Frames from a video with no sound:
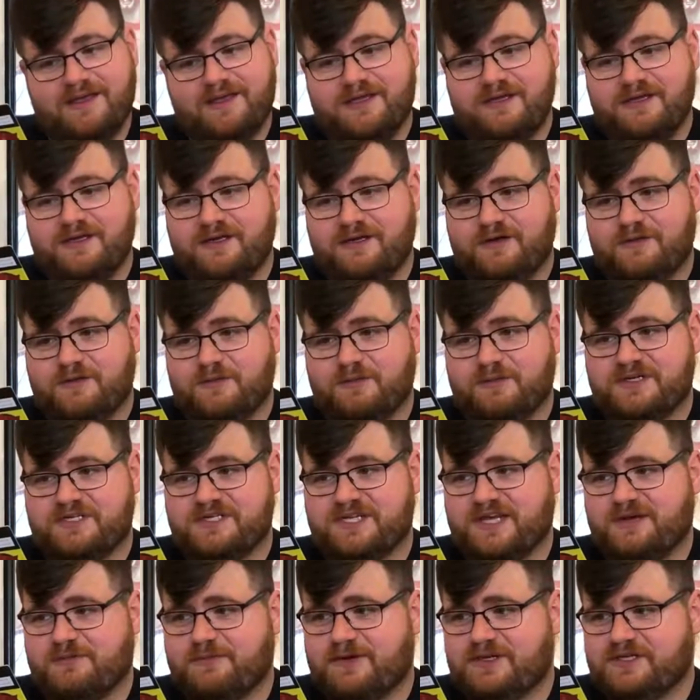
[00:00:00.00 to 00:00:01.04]
you know, the
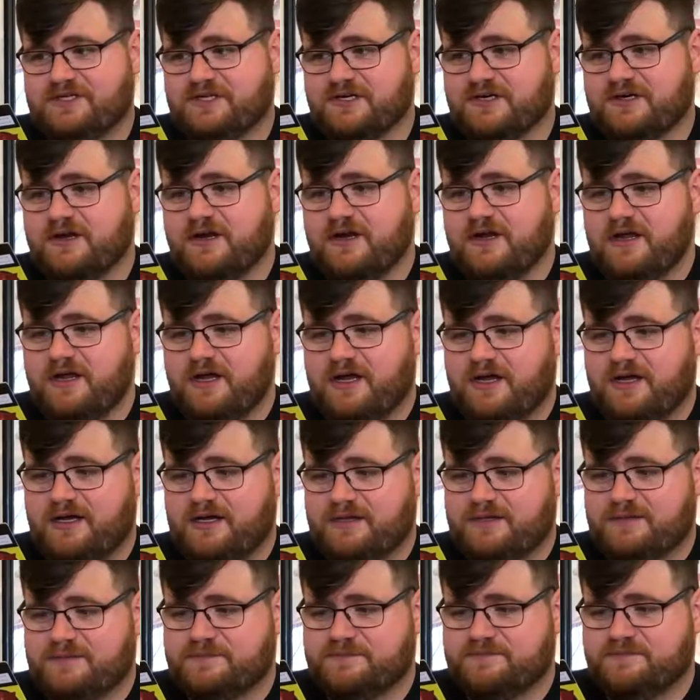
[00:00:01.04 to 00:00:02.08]
rich get richer.
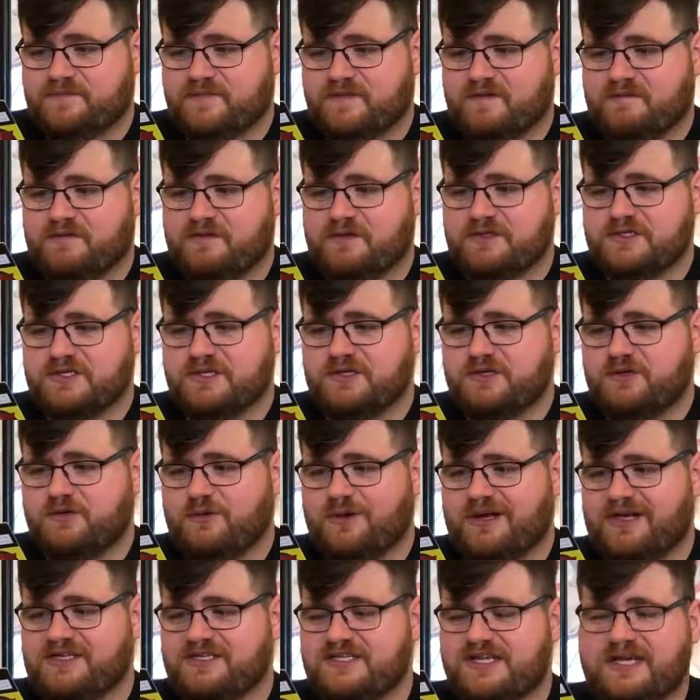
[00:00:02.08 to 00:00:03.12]
For those of you who
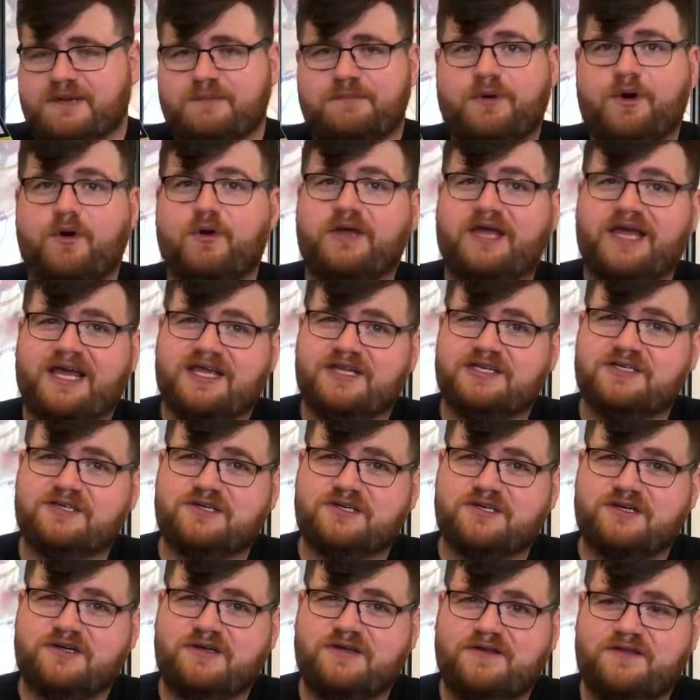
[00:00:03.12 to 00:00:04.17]
watch like
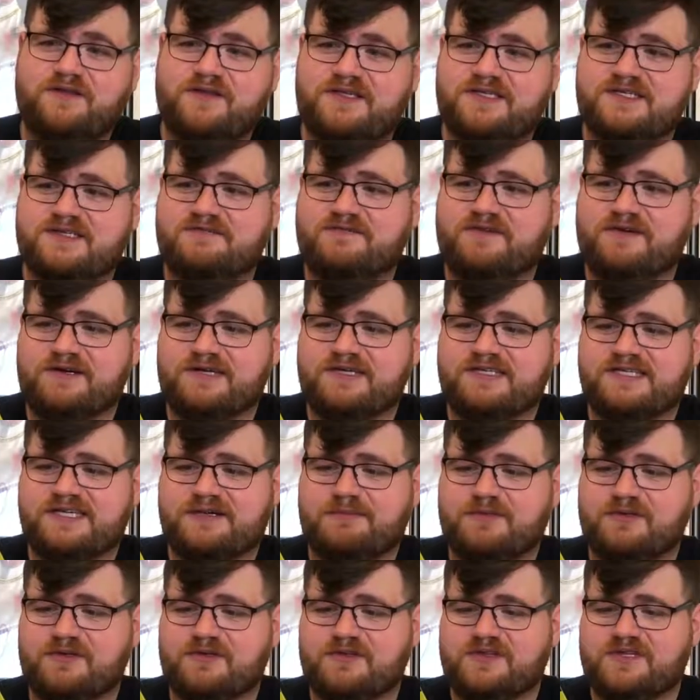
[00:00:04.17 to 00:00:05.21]
Patranger, this is very
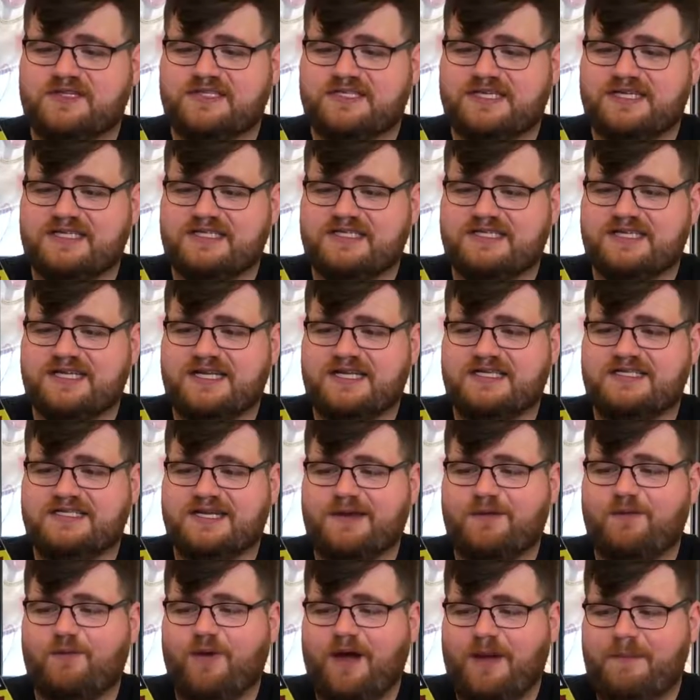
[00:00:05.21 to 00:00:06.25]
similar in the sense that it's
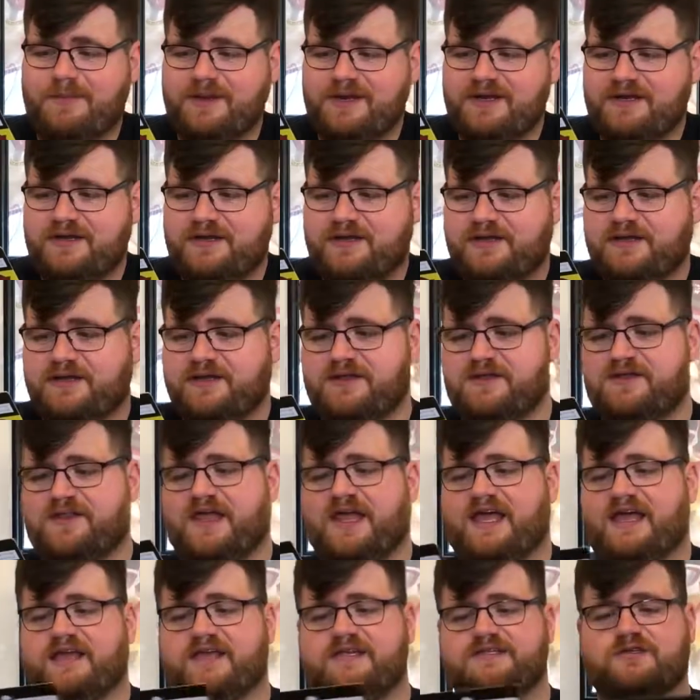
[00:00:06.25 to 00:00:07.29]
a weapon
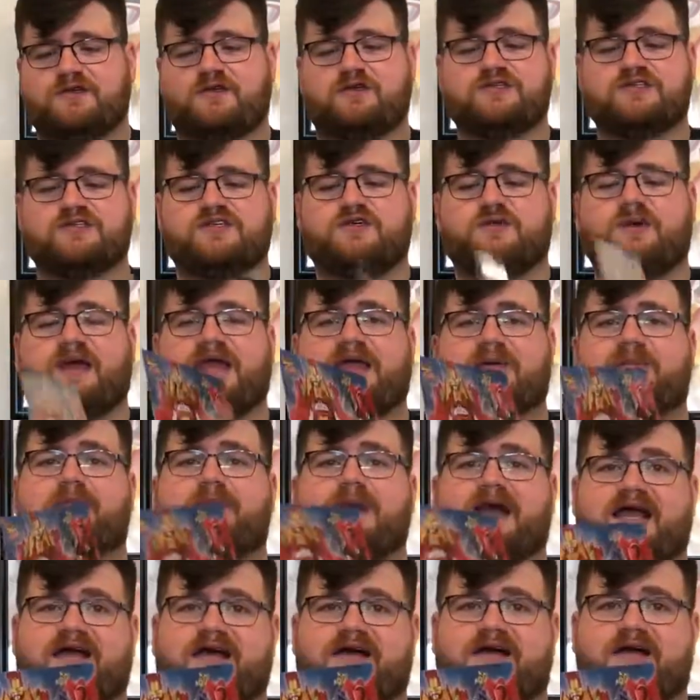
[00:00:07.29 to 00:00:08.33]
that is also a
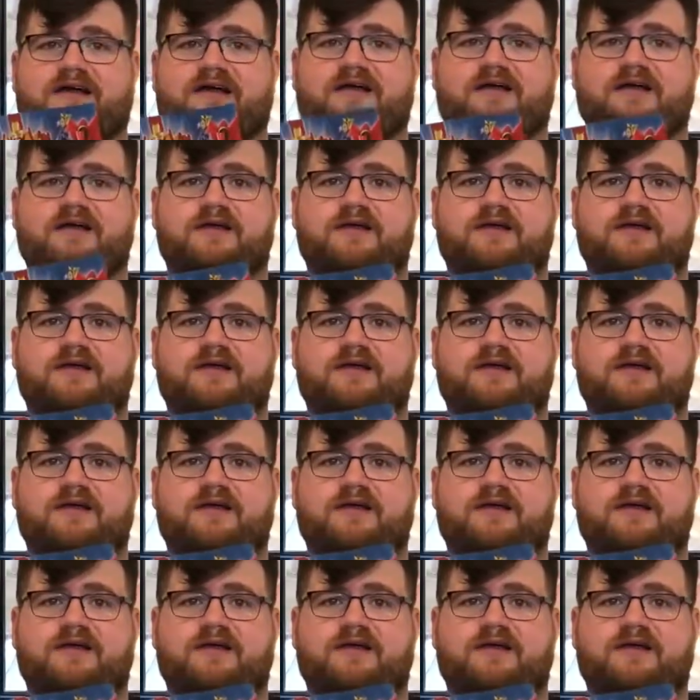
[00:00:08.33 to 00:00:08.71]
mecha.